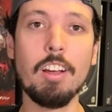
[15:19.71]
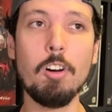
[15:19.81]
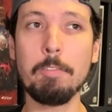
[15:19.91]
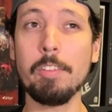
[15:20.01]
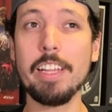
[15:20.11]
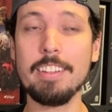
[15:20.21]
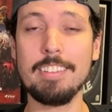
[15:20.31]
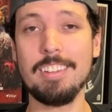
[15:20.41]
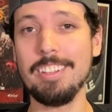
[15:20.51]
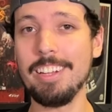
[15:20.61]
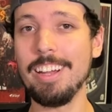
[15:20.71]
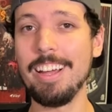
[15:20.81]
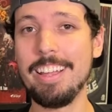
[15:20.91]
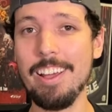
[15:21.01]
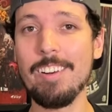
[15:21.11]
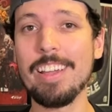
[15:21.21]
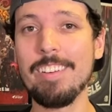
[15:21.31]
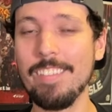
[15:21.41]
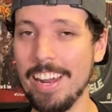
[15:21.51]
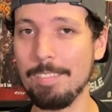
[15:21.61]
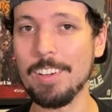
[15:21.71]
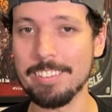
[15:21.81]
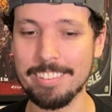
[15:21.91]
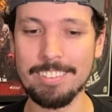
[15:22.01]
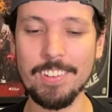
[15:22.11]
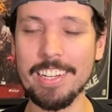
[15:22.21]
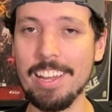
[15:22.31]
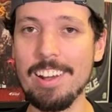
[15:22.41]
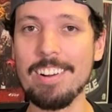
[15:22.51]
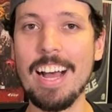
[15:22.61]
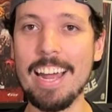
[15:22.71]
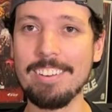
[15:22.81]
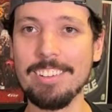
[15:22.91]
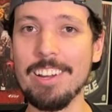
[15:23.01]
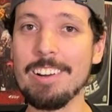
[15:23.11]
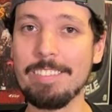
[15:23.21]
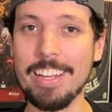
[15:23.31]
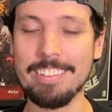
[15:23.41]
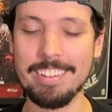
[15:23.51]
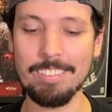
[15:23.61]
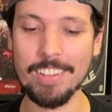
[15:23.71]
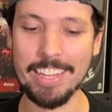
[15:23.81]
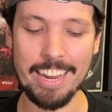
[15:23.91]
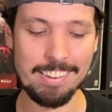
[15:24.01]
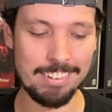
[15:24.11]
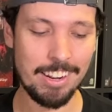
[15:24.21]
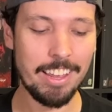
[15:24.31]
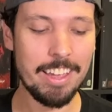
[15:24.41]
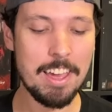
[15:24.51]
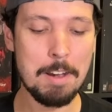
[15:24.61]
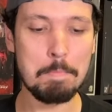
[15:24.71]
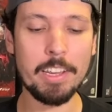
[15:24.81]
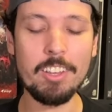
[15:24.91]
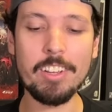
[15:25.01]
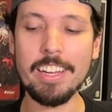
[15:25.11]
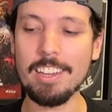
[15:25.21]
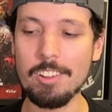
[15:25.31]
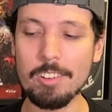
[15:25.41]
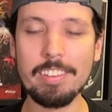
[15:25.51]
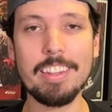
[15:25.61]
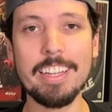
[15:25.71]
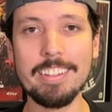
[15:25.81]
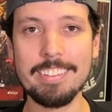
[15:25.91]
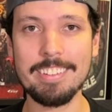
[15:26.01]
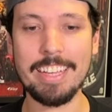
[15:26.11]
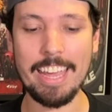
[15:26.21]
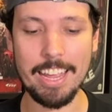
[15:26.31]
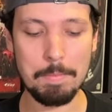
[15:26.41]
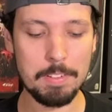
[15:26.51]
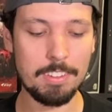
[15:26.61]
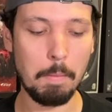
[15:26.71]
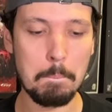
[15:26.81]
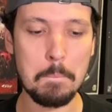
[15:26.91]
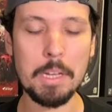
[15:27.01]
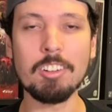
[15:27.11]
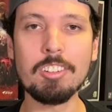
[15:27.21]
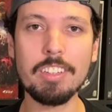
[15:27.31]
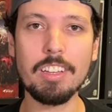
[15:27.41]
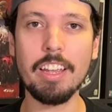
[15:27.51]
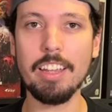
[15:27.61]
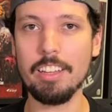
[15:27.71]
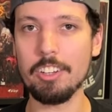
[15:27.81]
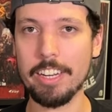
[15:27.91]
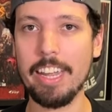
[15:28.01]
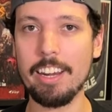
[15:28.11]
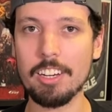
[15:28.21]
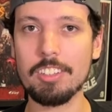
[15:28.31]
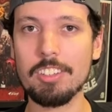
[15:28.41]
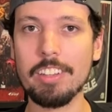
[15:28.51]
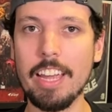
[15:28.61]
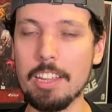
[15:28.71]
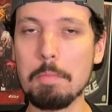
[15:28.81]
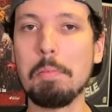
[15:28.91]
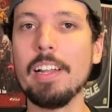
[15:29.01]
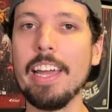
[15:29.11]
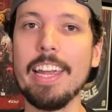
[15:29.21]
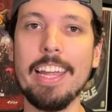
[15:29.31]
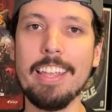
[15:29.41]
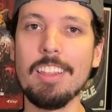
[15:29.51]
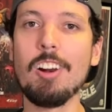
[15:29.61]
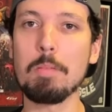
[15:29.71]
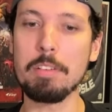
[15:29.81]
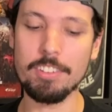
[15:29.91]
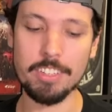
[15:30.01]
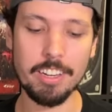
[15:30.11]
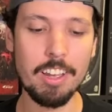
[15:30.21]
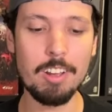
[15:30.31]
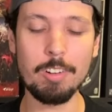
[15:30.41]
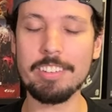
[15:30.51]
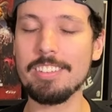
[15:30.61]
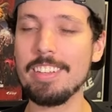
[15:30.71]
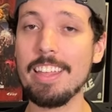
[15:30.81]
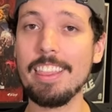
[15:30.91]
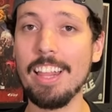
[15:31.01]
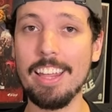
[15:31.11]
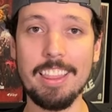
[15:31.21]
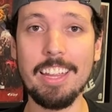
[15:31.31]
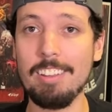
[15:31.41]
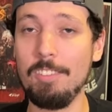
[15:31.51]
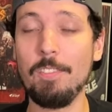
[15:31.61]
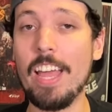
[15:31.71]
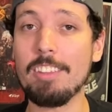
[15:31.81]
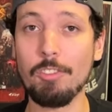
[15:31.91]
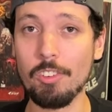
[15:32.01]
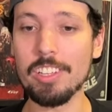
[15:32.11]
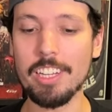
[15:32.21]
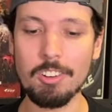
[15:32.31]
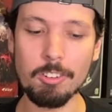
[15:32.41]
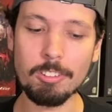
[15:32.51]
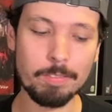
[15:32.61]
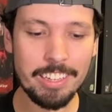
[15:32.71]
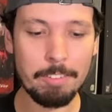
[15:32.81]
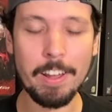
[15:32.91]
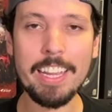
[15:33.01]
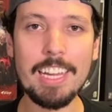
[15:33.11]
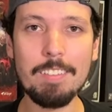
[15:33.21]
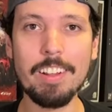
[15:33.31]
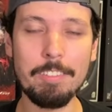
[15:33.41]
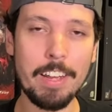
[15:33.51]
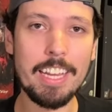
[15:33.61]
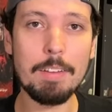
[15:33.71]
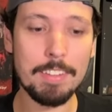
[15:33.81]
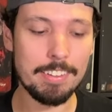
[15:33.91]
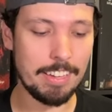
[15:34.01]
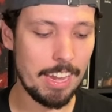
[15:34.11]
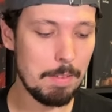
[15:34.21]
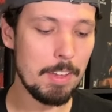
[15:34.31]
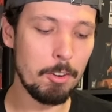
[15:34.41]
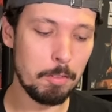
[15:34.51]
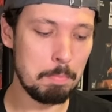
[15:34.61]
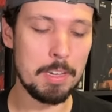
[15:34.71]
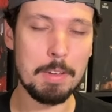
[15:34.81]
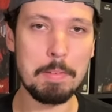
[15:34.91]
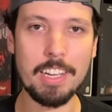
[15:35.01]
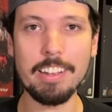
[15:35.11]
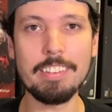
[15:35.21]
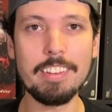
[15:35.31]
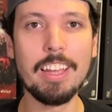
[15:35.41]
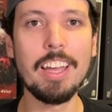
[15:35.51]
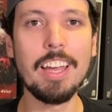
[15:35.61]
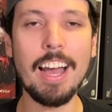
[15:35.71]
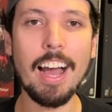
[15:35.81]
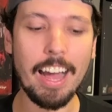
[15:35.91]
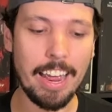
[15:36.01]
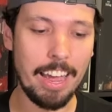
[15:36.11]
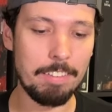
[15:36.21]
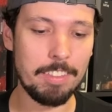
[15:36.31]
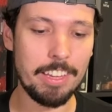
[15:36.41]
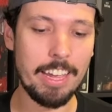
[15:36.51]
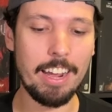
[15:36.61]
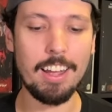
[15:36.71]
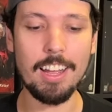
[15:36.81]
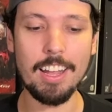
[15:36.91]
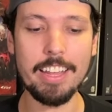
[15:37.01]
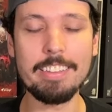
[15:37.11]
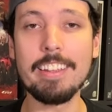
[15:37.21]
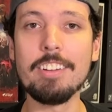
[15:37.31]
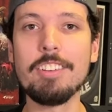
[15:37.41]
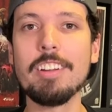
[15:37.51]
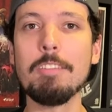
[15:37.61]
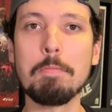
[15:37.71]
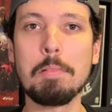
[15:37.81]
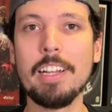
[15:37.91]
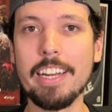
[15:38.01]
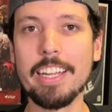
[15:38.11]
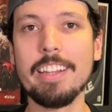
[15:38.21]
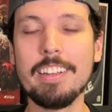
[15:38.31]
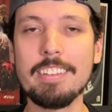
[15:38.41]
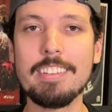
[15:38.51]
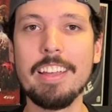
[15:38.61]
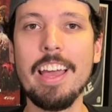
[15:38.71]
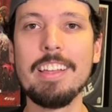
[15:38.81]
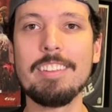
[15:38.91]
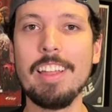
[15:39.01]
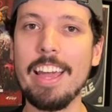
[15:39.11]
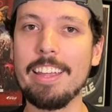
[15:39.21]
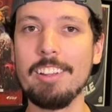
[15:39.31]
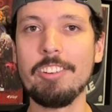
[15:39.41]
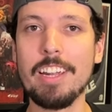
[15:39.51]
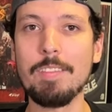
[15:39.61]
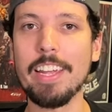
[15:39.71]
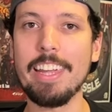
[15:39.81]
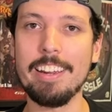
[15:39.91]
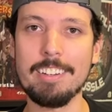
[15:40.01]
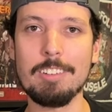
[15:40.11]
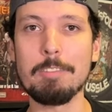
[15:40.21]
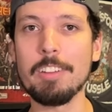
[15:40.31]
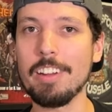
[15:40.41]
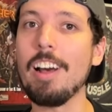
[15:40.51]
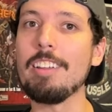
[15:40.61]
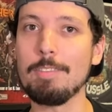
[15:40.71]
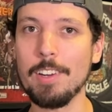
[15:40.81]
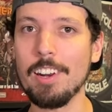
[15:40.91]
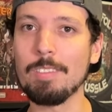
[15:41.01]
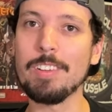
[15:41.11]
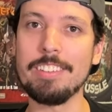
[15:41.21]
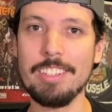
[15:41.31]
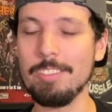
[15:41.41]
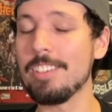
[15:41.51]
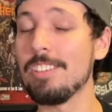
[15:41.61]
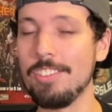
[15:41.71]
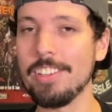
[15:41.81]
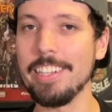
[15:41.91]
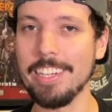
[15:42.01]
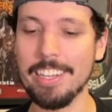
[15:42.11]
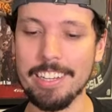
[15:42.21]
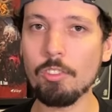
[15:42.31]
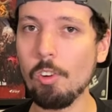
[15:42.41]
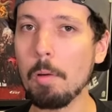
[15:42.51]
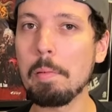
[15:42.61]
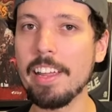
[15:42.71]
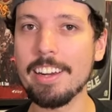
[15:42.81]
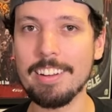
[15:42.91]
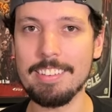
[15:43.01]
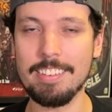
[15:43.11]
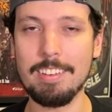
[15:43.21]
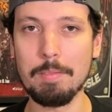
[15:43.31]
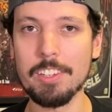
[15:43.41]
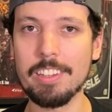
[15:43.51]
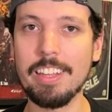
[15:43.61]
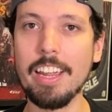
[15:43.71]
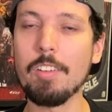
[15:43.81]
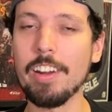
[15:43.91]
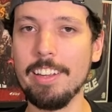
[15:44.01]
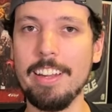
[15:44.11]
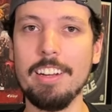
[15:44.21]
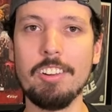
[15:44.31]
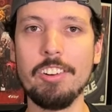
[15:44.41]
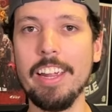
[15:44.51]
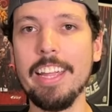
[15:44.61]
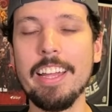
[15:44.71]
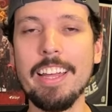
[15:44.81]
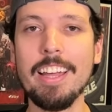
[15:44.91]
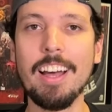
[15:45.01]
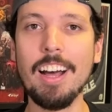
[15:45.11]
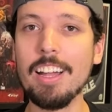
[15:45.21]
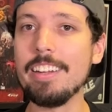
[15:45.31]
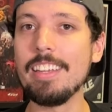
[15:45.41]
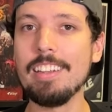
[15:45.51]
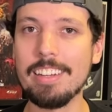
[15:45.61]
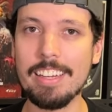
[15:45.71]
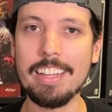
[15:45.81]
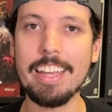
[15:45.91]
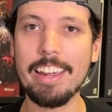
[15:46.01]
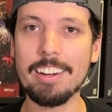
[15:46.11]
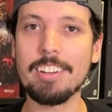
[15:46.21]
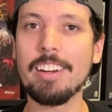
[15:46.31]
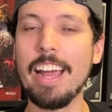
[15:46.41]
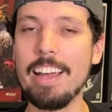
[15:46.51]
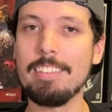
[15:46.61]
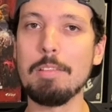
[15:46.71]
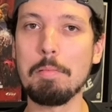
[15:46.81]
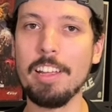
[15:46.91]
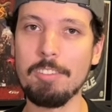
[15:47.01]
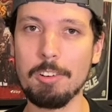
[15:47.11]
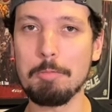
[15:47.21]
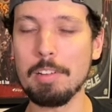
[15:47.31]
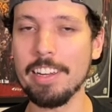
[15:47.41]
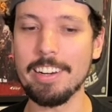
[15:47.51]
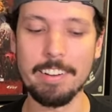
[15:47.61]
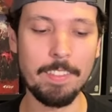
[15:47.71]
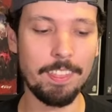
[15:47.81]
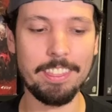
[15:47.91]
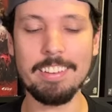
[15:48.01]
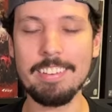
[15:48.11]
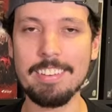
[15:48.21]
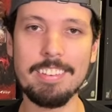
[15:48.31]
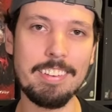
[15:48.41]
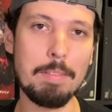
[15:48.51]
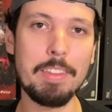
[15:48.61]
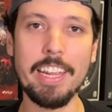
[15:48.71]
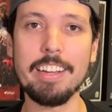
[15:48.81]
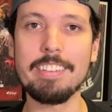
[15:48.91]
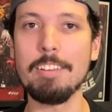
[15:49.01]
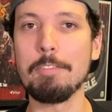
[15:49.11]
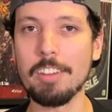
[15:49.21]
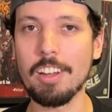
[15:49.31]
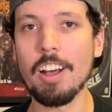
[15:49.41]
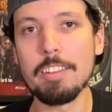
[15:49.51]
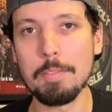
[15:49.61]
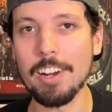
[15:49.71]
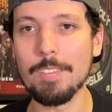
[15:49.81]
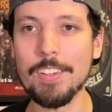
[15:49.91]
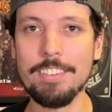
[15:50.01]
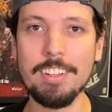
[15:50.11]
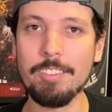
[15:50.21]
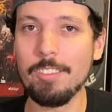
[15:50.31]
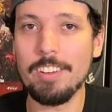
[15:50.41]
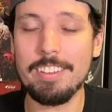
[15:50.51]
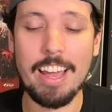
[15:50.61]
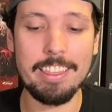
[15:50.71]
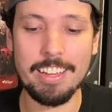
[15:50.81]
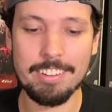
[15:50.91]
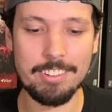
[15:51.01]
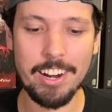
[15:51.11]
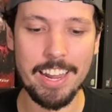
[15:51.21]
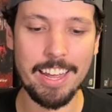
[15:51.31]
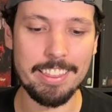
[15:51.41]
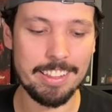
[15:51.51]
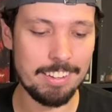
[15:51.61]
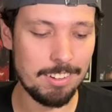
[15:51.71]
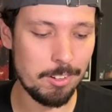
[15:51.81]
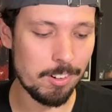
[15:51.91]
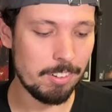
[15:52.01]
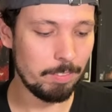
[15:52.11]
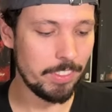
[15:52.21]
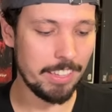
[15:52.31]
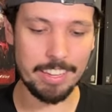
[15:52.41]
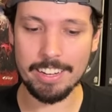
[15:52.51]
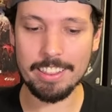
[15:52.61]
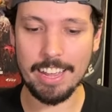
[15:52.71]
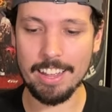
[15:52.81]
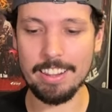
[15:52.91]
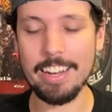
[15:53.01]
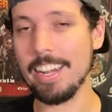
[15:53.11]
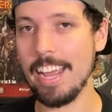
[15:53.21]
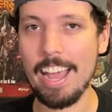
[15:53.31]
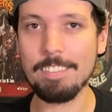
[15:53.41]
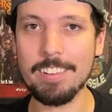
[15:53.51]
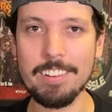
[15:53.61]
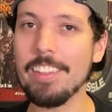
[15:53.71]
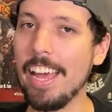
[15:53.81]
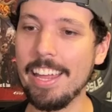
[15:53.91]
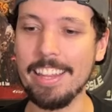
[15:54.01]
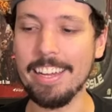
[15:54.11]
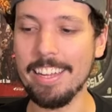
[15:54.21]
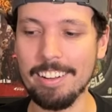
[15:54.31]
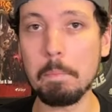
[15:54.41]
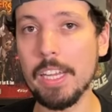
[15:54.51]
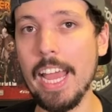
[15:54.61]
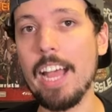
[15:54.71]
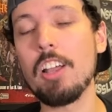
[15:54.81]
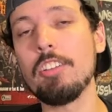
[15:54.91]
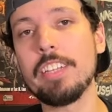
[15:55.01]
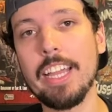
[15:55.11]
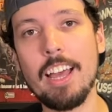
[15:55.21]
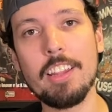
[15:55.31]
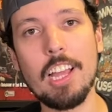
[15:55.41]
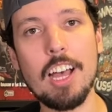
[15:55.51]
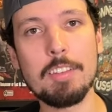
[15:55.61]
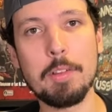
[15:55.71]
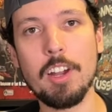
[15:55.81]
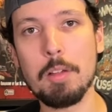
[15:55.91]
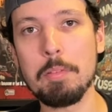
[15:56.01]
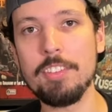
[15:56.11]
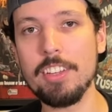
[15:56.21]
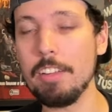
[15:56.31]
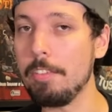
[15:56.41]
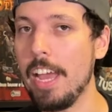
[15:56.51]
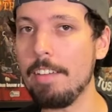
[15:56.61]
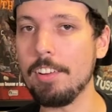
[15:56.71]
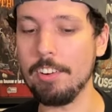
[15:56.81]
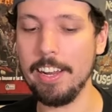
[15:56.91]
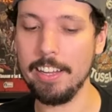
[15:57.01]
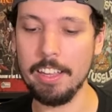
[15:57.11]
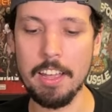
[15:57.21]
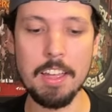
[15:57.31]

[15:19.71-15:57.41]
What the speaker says: Hopefully it's still going when I post this video. I don't know if that's going to be the case or not, but you can use this game to build your character that you play in the RPG, which is like, I think that's really cool. If I keep this game, it would be because I have the intention of playing this so that I can create my character for the Cosmere RPG, which is really neat. Role Player does a similar thing where you can create a D&D character as you play Role Player. This is the same thing except for the Cosmere RPG, which I think is great. I think that's cool that they did that. They didn't have to do that, and they did. But yeah, go check out the Cosmere RPG if you haven't already.